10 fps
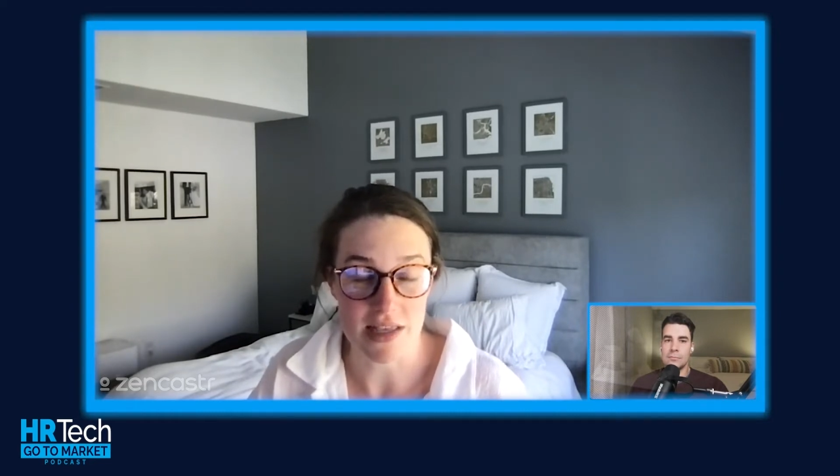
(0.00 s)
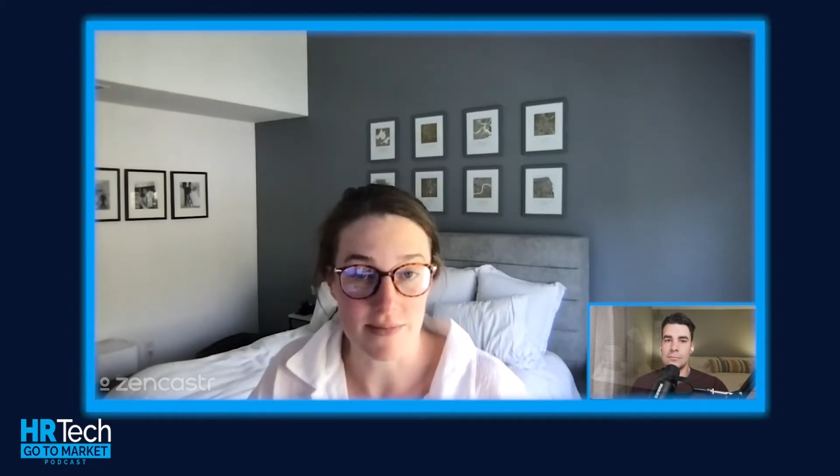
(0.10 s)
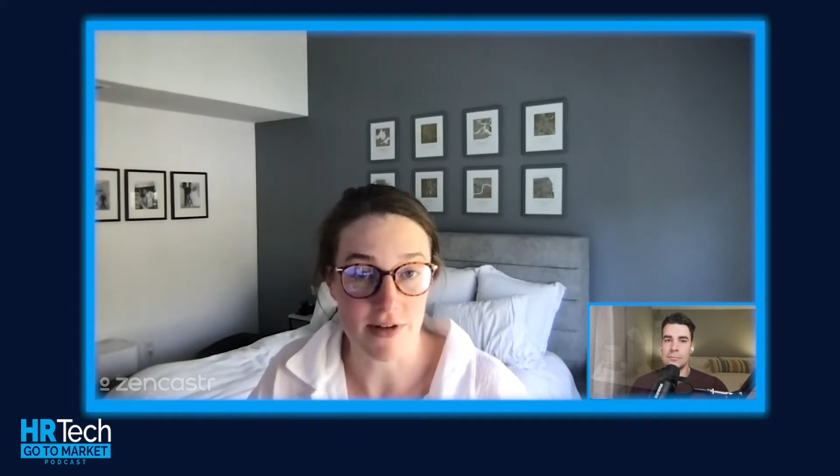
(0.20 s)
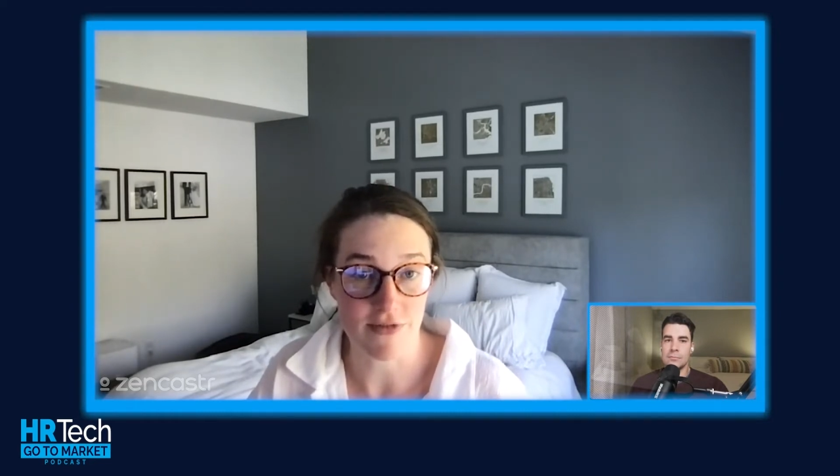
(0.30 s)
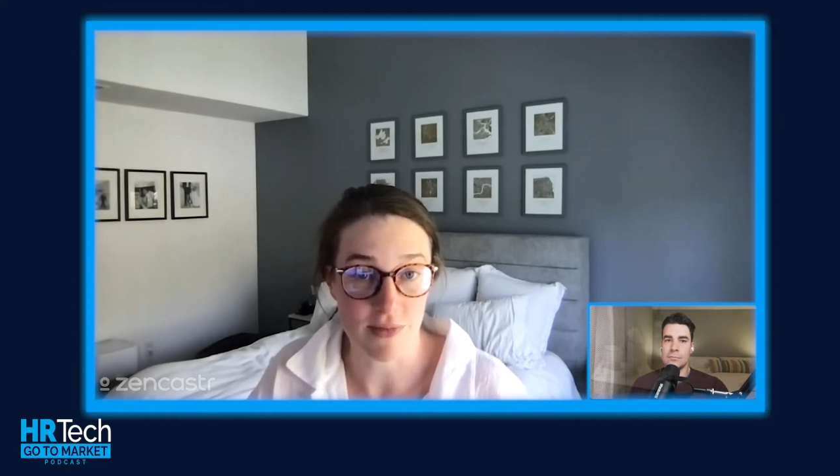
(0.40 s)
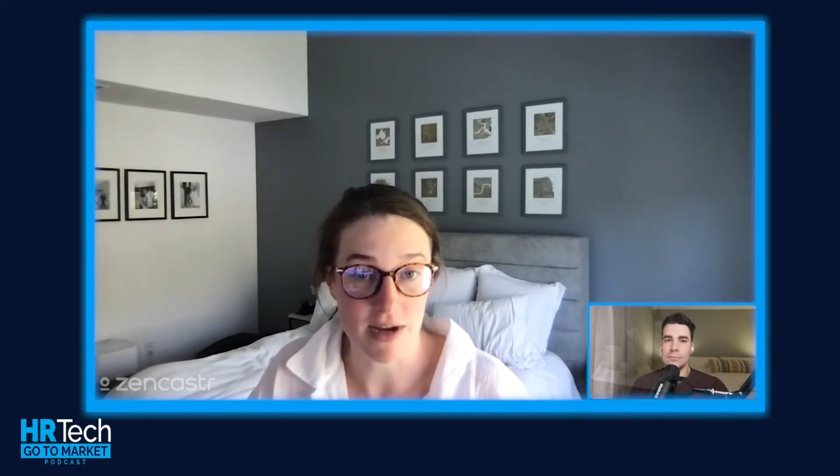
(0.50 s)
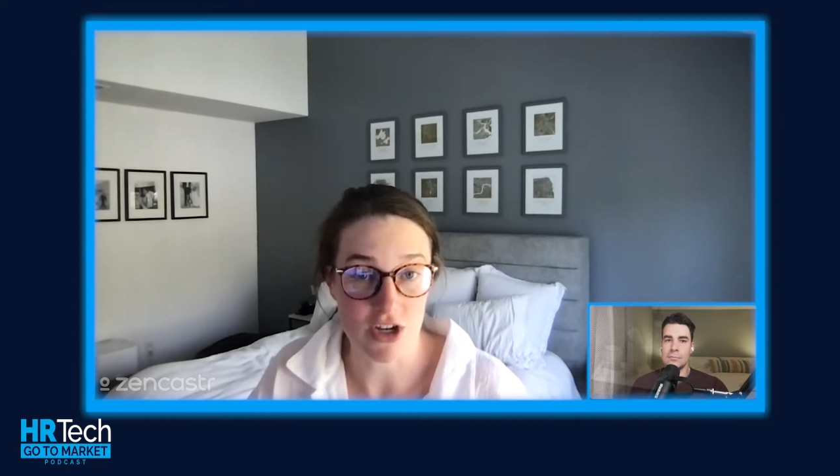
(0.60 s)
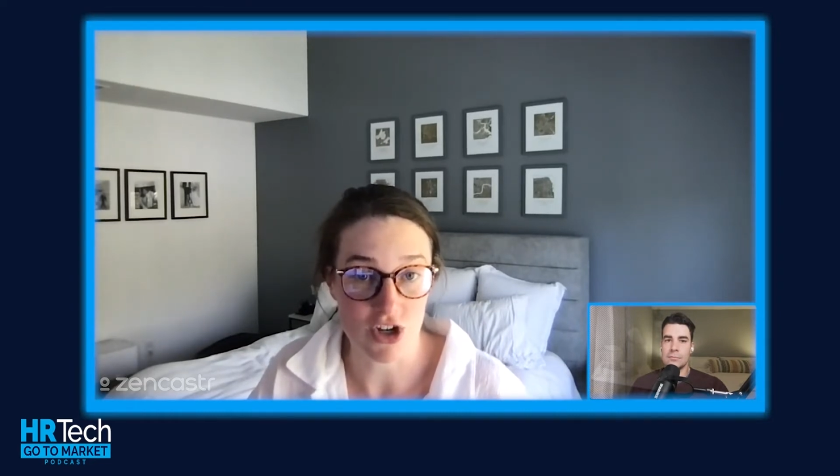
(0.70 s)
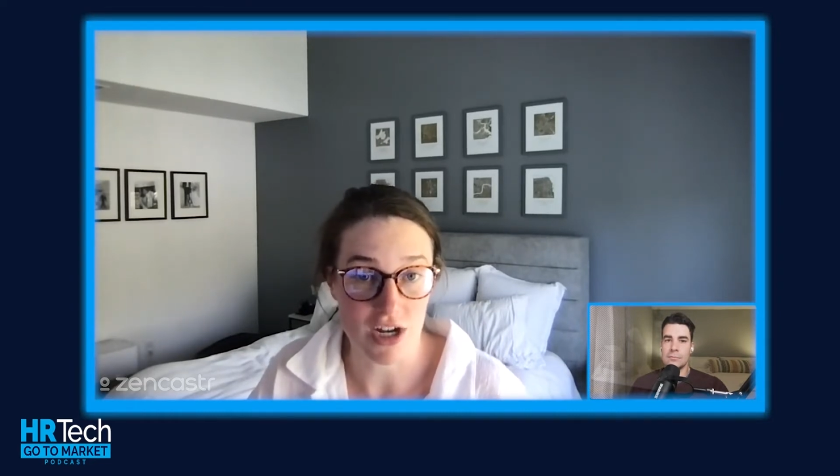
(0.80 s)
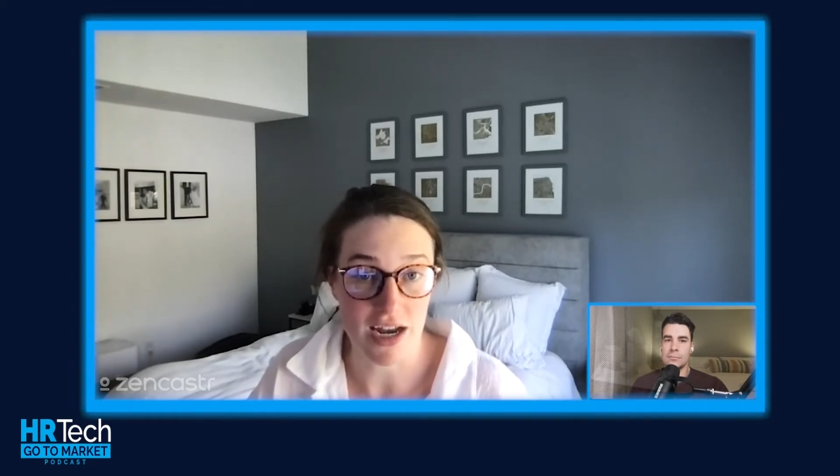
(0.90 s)
some
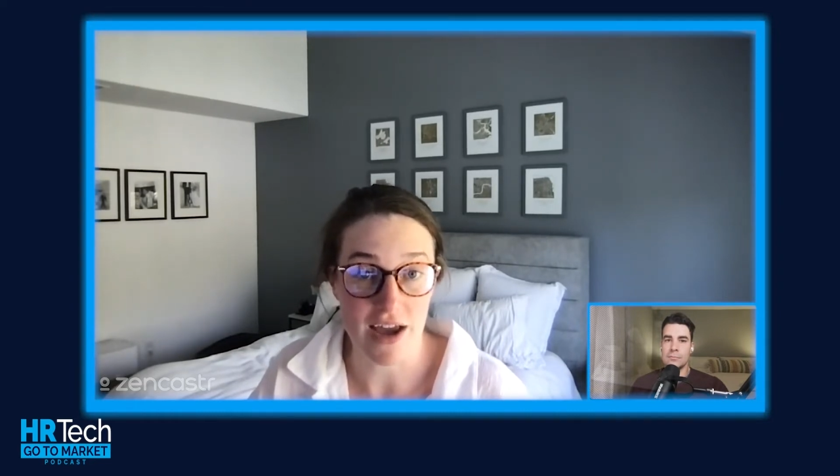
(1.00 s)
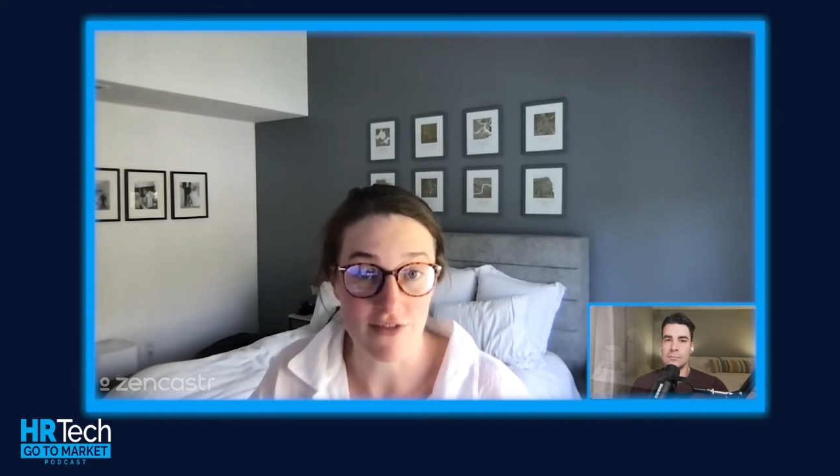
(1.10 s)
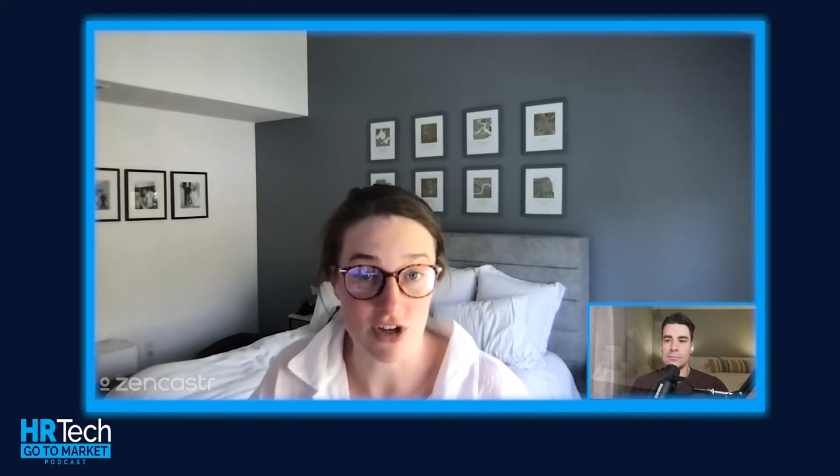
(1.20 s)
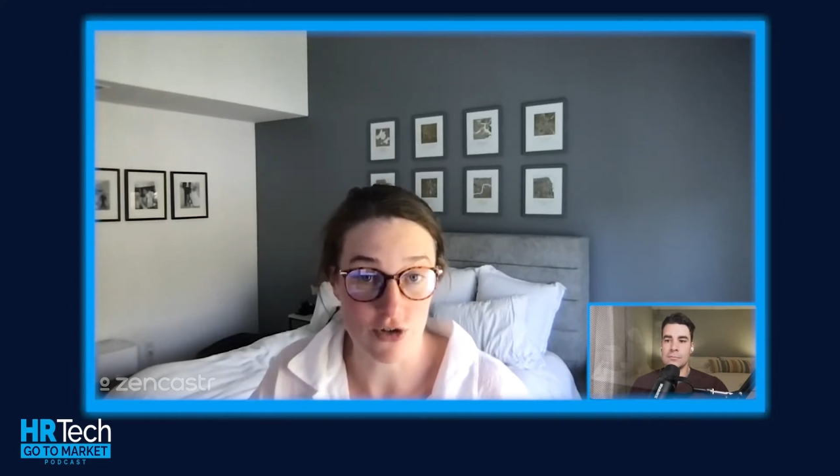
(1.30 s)
information and have it